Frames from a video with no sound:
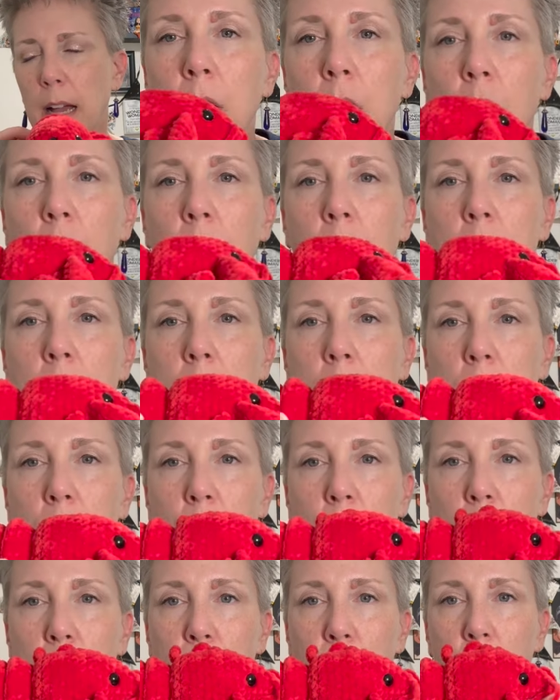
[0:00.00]
Yarn that I
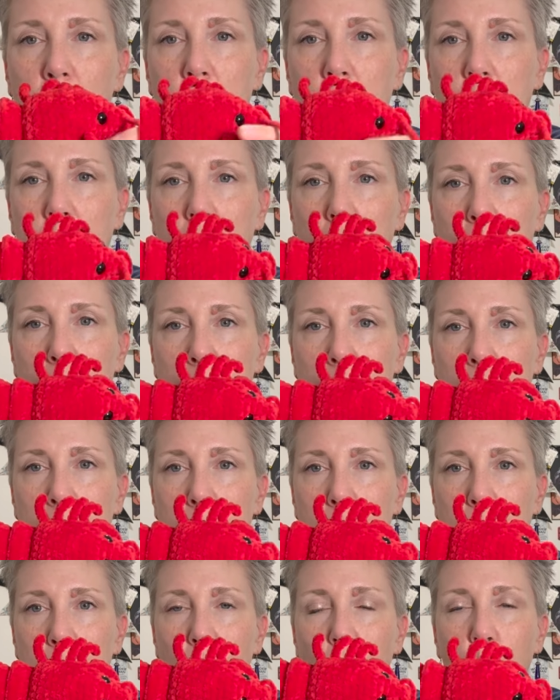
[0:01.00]
used for
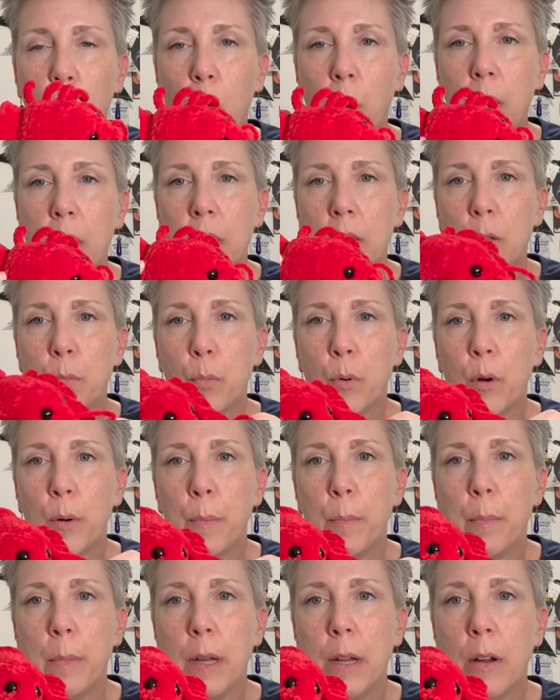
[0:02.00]
this was
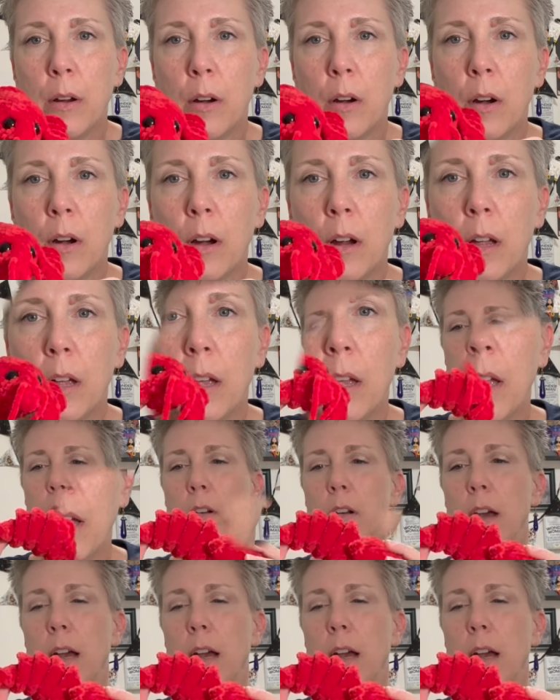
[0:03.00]
Premier pattern.